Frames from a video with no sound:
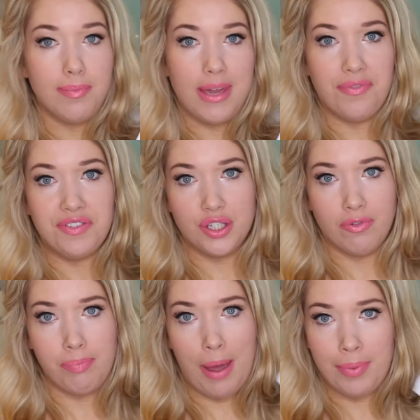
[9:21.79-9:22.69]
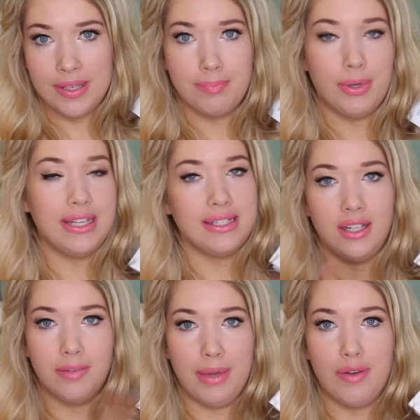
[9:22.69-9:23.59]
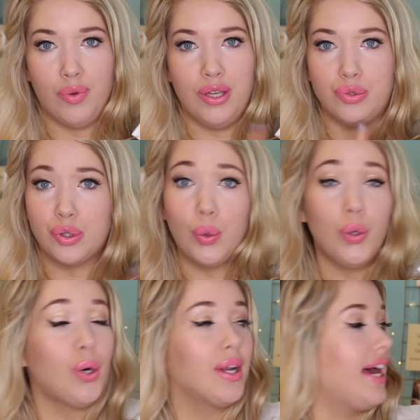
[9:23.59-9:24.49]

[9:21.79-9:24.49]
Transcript: beef stuffed peppers, but instead of beef we used corn,